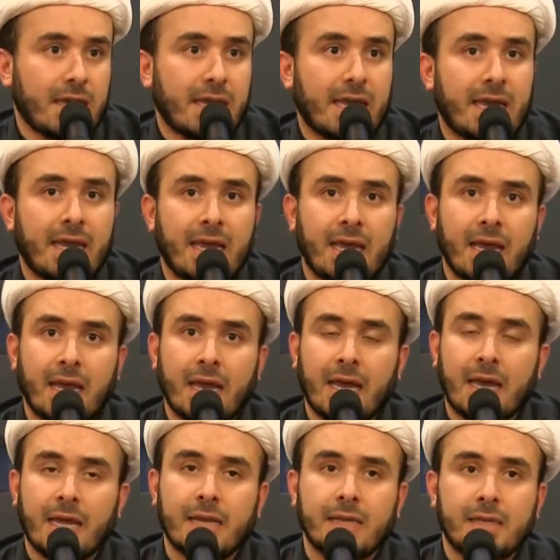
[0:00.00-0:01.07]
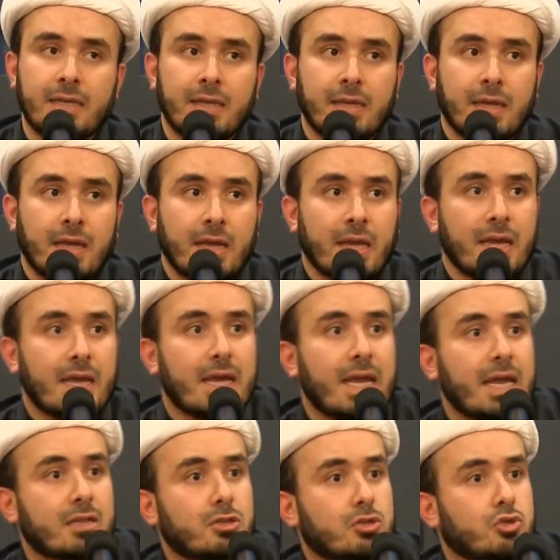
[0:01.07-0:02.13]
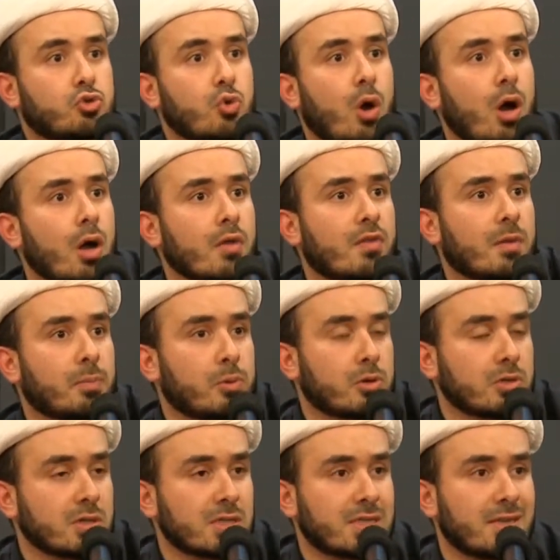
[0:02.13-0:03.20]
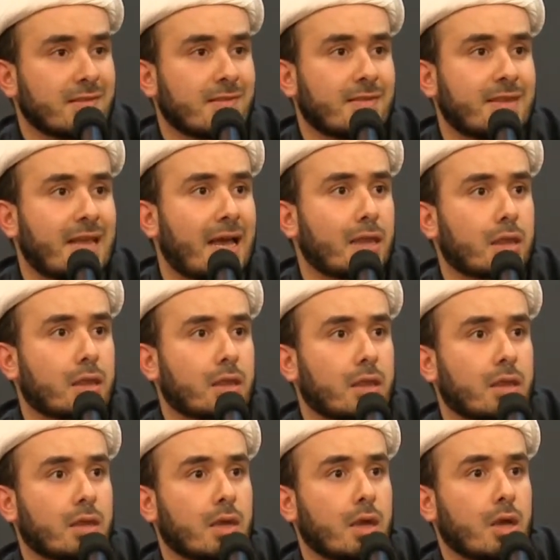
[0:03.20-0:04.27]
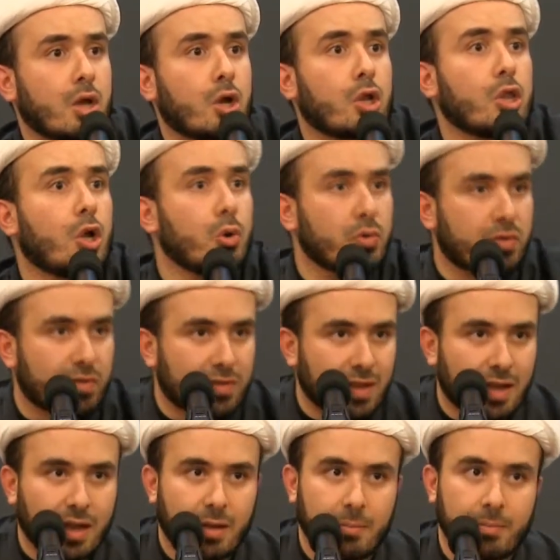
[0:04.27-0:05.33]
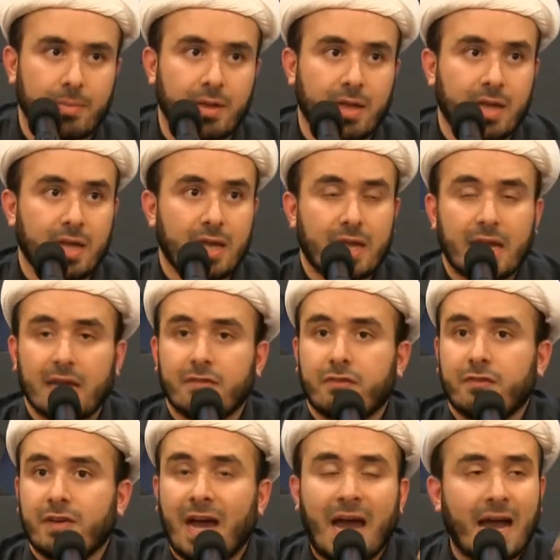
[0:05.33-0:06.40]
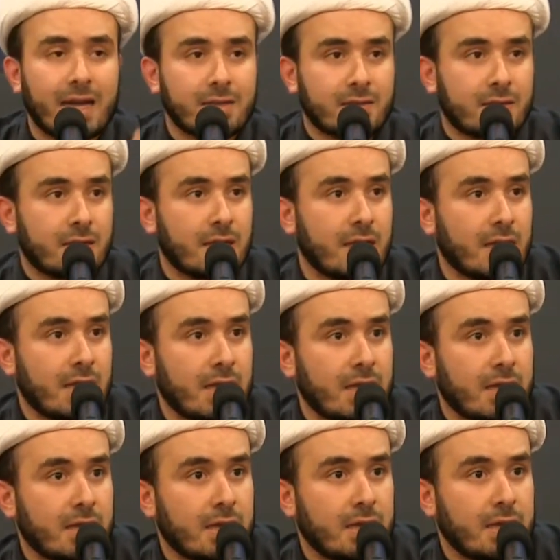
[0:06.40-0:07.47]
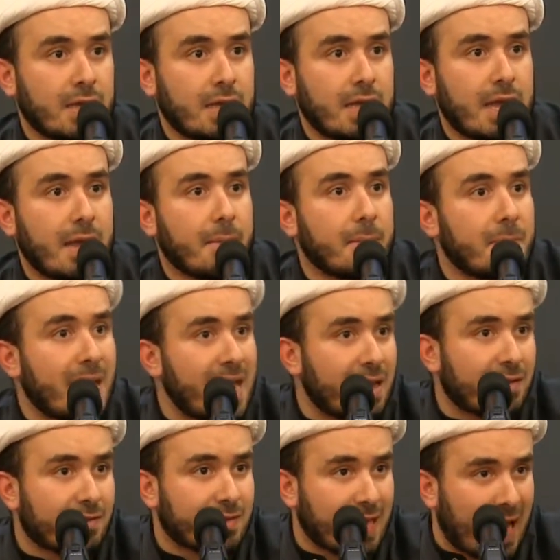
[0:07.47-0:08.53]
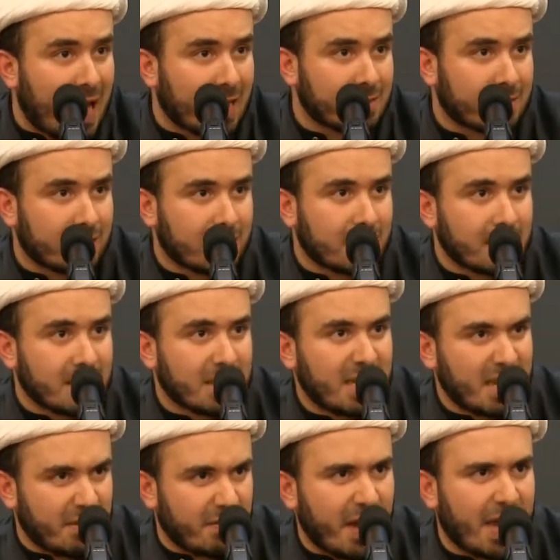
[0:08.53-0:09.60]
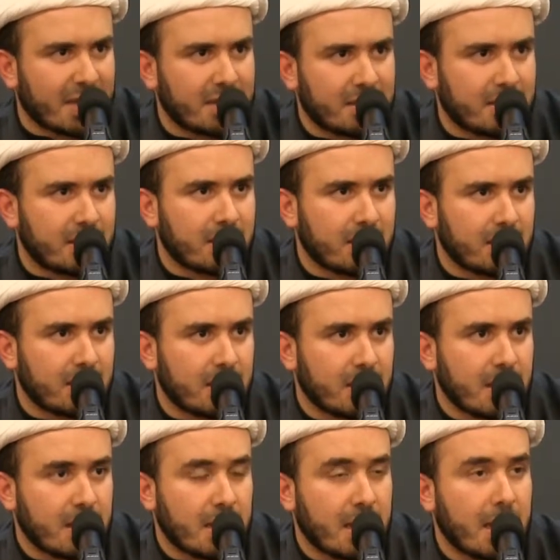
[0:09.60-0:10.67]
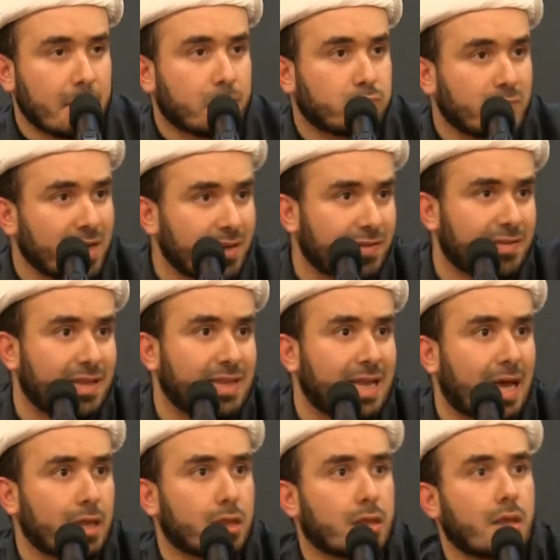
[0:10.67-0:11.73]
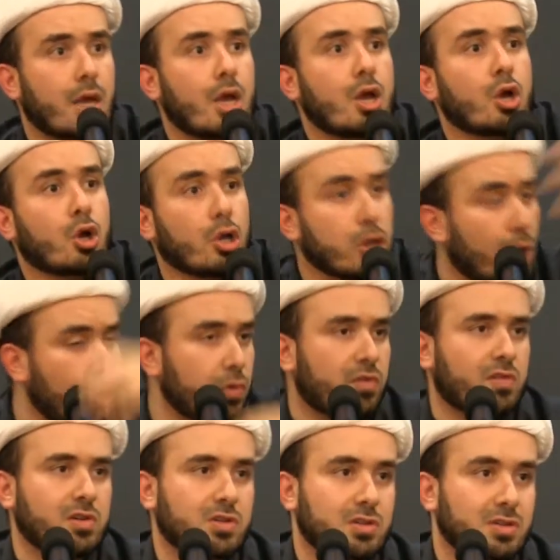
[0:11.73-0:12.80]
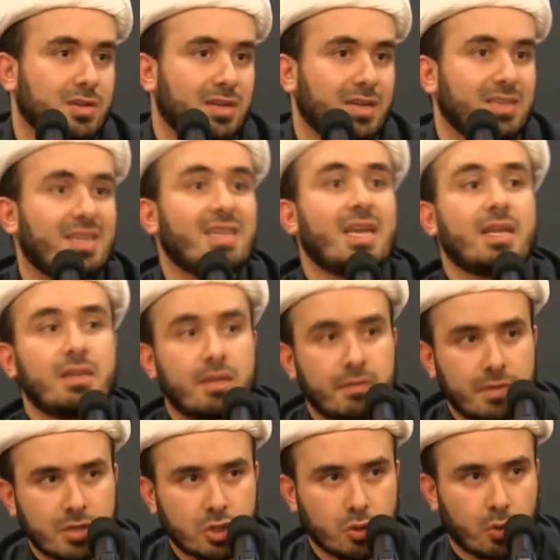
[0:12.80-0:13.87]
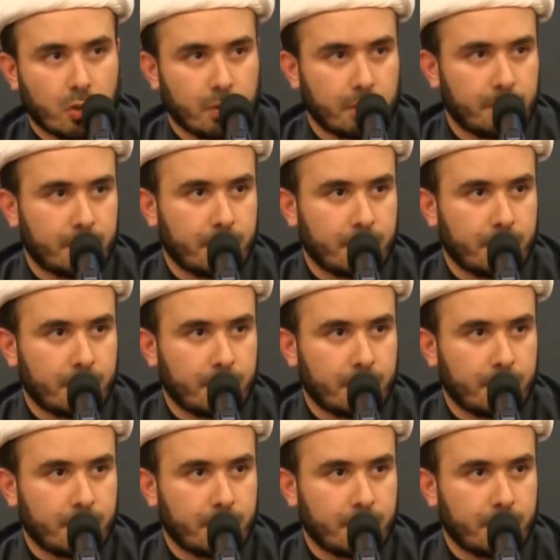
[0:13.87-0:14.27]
And it draws a person's death close to him. In fact, it makes that event, it brings the death closer to the individual.